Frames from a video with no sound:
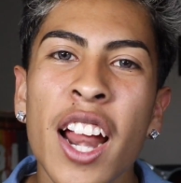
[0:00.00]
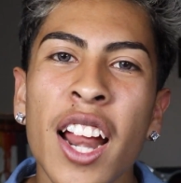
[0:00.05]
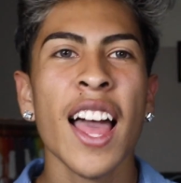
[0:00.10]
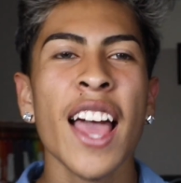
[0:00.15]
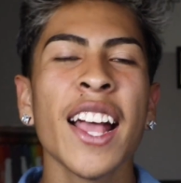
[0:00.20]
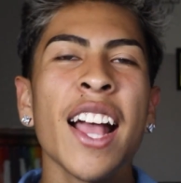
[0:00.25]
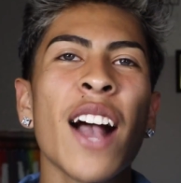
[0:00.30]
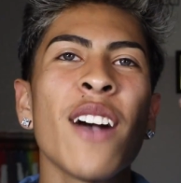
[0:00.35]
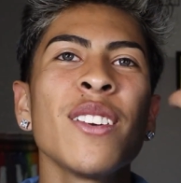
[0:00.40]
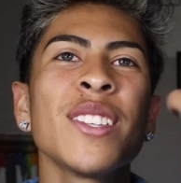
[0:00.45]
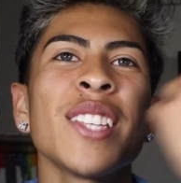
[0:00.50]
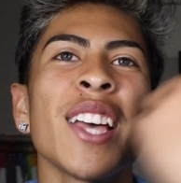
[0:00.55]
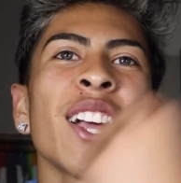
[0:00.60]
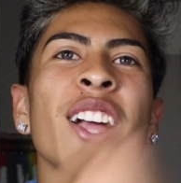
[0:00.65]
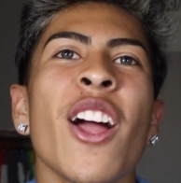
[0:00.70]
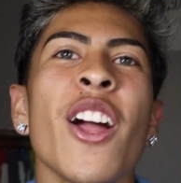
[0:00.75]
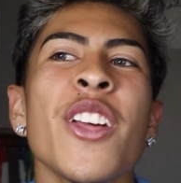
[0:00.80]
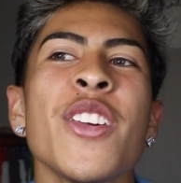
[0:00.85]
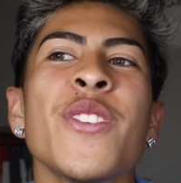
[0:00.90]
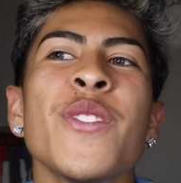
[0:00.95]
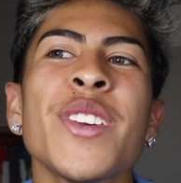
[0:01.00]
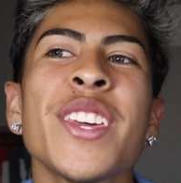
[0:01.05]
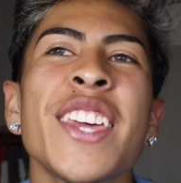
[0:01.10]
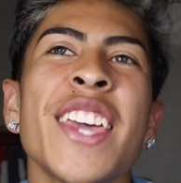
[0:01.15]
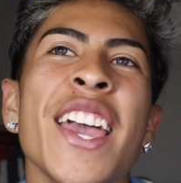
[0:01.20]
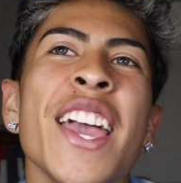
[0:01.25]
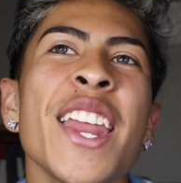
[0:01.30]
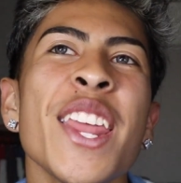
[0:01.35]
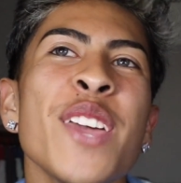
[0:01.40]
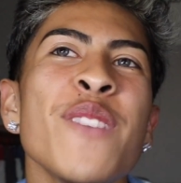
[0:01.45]
Like I was like, are you
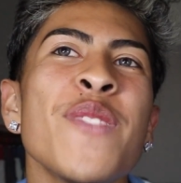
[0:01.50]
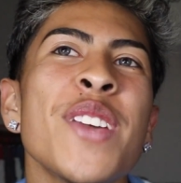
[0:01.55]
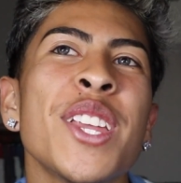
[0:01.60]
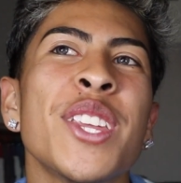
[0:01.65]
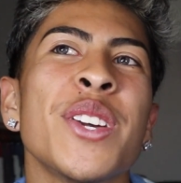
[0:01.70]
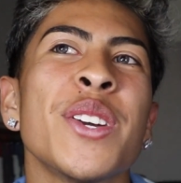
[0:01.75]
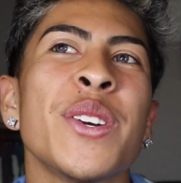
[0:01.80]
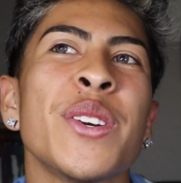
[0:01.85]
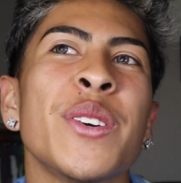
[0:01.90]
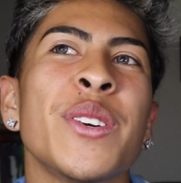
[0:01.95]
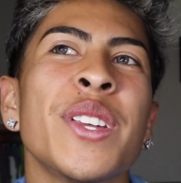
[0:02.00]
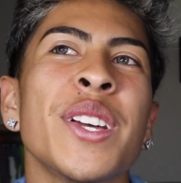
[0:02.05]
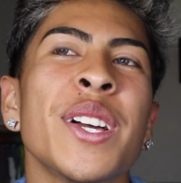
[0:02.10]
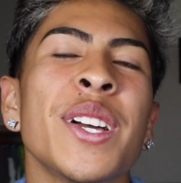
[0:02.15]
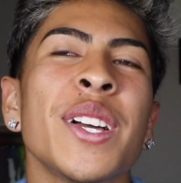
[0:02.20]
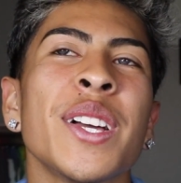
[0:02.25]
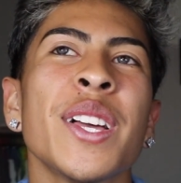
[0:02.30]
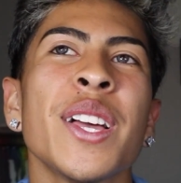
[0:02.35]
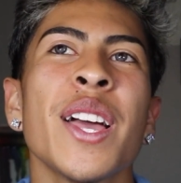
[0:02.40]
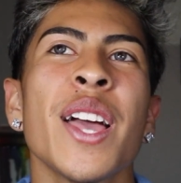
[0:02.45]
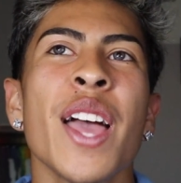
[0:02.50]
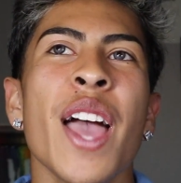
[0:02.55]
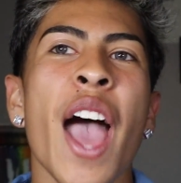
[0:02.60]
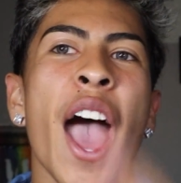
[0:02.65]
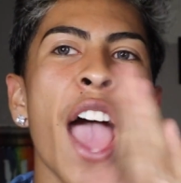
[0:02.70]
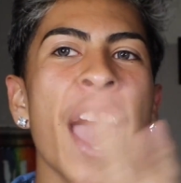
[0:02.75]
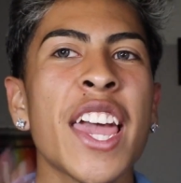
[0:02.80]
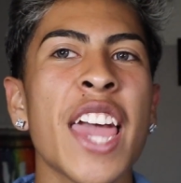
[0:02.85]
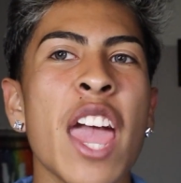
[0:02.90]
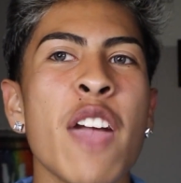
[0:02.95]
kidding me, dude?
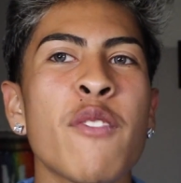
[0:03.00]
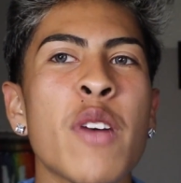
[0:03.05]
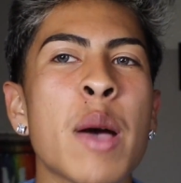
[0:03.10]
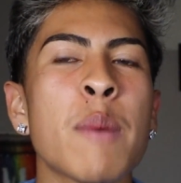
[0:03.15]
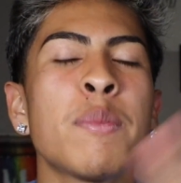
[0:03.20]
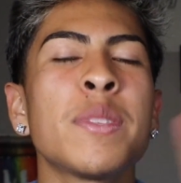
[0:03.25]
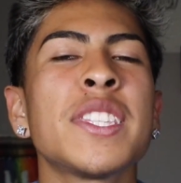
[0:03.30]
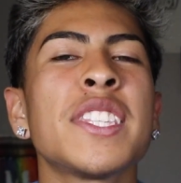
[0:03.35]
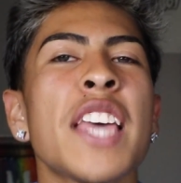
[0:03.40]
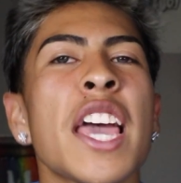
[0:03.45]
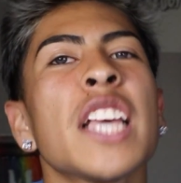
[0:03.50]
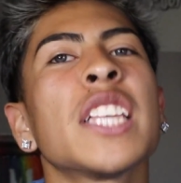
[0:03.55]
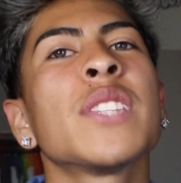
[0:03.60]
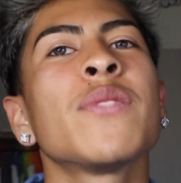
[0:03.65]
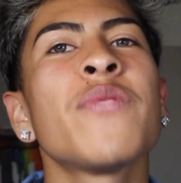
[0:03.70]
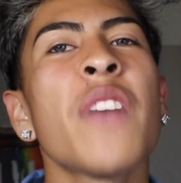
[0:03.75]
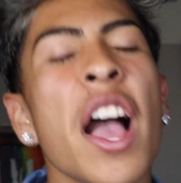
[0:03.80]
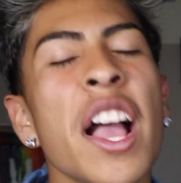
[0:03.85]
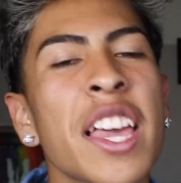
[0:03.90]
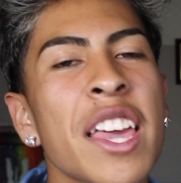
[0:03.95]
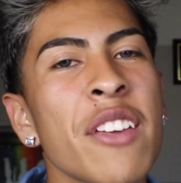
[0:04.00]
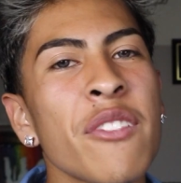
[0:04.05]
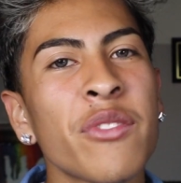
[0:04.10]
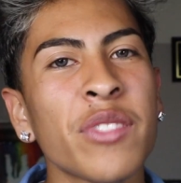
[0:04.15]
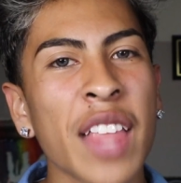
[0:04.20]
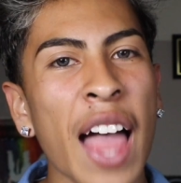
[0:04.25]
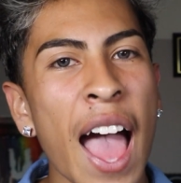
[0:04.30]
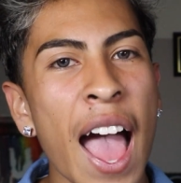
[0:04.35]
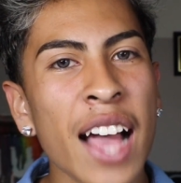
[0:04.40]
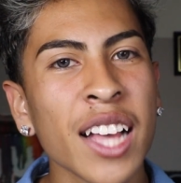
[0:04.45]
I gave up 6 fucking
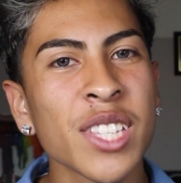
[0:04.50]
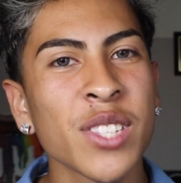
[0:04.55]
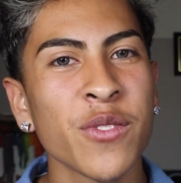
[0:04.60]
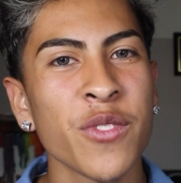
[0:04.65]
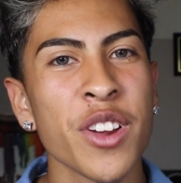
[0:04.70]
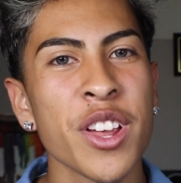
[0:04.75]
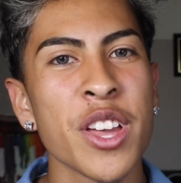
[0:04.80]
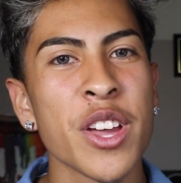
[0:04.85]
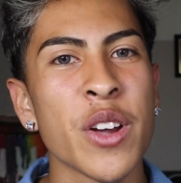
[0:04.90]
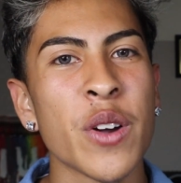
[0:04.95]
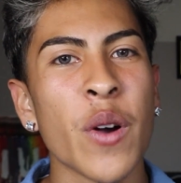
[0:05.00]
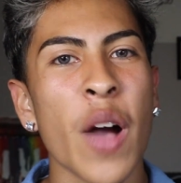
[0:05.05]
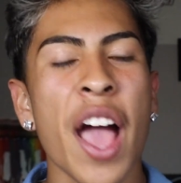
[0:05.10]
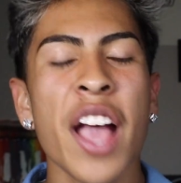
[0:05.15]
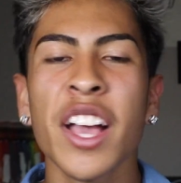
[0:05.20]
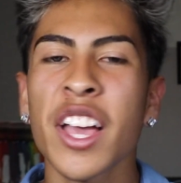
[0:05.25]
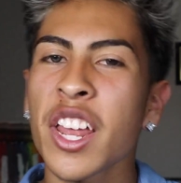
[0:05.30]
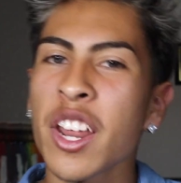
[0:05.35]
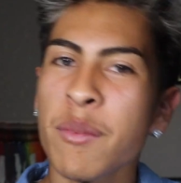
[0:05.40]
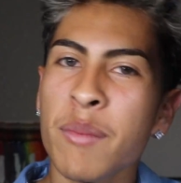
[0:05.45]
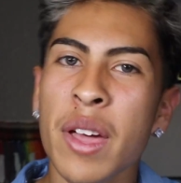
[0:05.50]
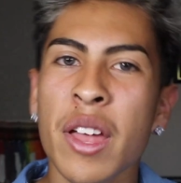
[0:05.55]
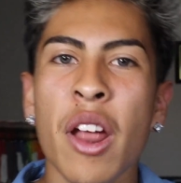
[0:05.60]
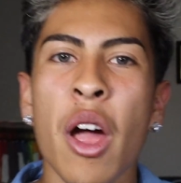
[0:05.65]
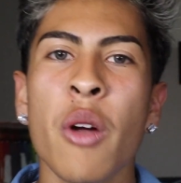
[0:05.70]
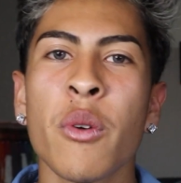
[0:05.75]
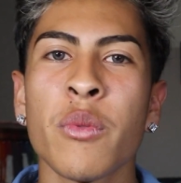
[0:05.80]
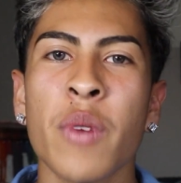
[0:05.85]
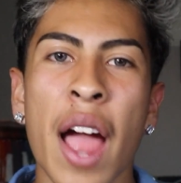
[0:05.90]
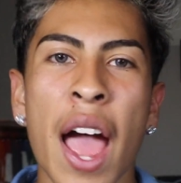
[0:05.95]
flags for you. I could have been
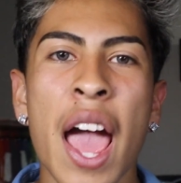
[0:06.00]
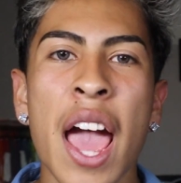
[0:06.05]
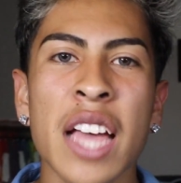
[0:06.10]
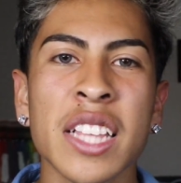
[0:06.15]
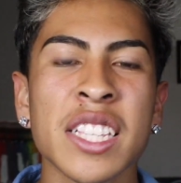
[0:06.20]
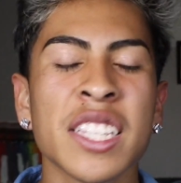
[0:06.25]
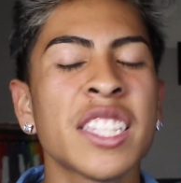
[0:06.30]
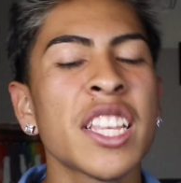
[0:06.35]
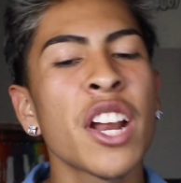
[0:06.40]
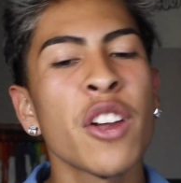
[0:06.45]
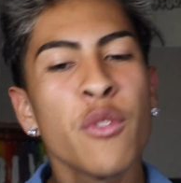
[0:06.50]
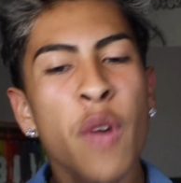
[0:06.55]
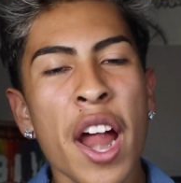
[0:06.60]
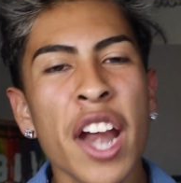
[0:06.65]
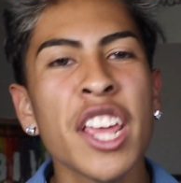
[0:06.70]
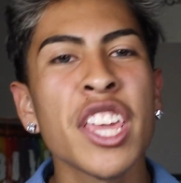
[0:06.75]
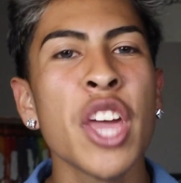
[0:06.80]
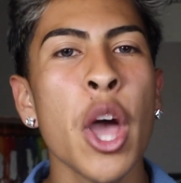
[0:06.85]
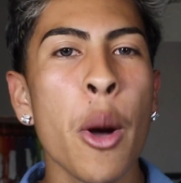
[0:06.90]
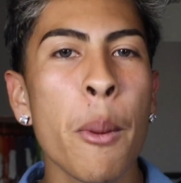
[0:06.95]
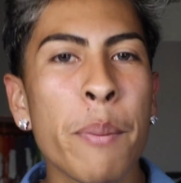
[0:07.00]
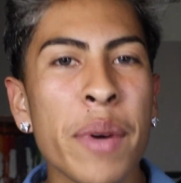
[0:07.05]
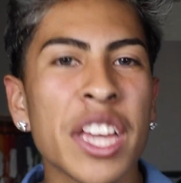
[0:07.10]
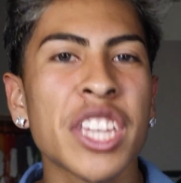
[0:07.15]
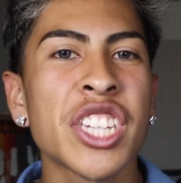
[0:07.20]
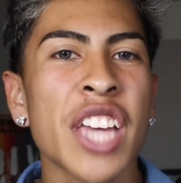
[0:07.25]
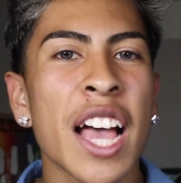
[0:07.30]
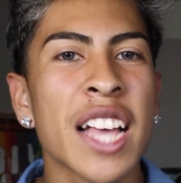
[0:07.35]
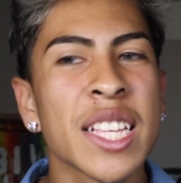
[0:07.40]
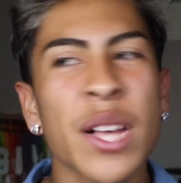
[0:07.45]
on rides. Instead of riding yo
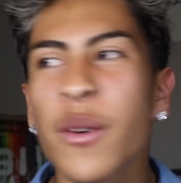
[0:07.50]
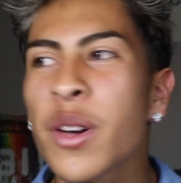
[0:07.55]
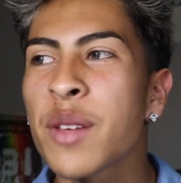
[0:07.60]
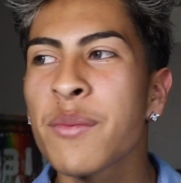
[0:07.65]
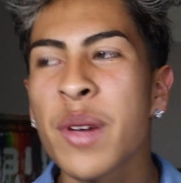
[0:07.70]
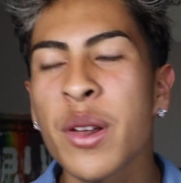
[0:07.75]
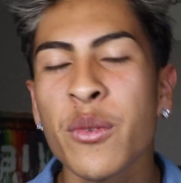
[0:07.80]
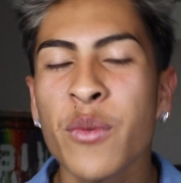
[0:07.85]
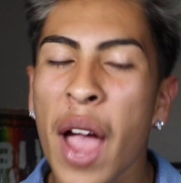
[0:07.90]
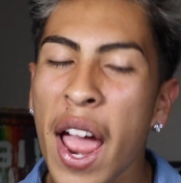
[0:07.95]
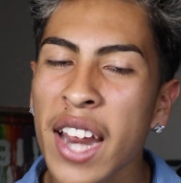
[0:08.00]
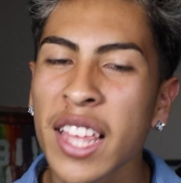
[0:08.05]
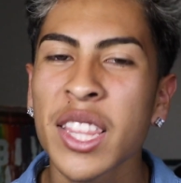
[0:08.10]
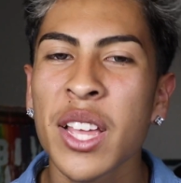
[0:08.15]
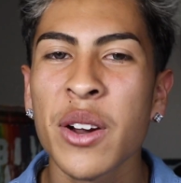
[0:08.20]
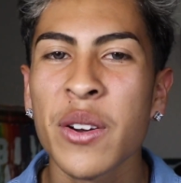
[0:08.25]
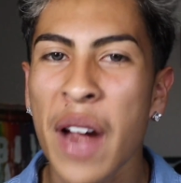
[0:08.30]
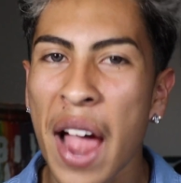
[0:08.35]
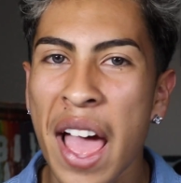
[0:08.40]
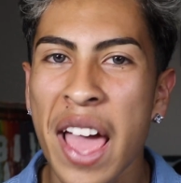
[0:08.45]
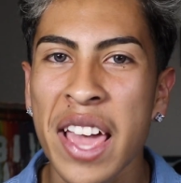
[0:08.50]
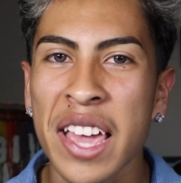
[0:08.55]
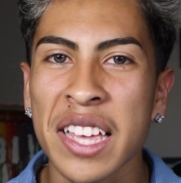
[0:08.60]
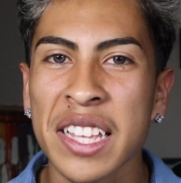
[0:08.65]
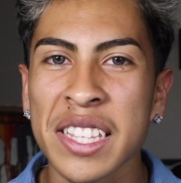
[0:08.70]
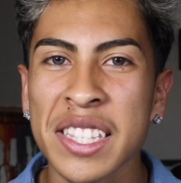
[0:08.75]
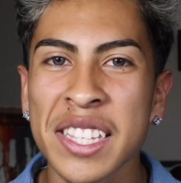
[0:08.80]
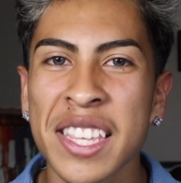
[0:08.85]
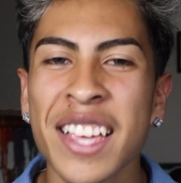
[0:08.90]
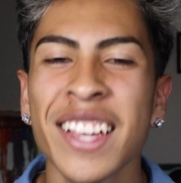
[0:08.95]
bitch ass, I would have been riding the
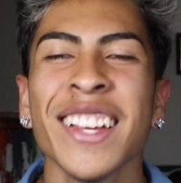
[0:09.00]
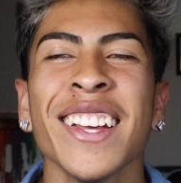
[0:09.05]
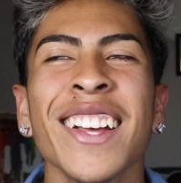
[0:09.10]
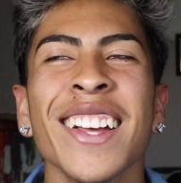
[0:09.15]
rides.